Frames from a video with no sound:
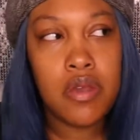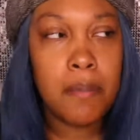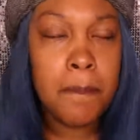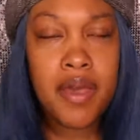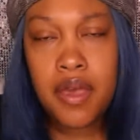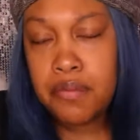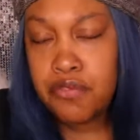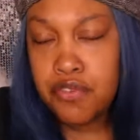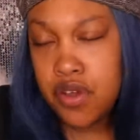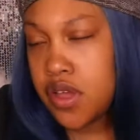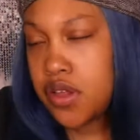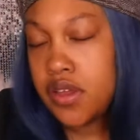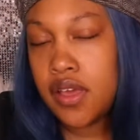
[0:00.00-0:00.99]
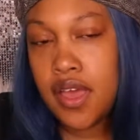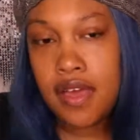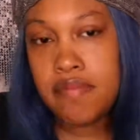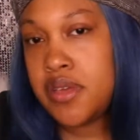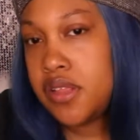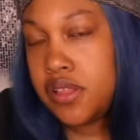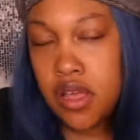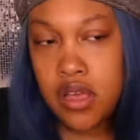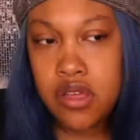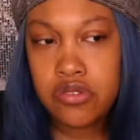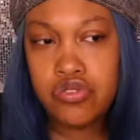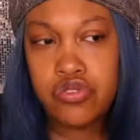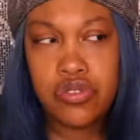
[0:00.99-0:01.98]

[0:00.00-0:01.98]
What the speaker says: Babe friend gave me things.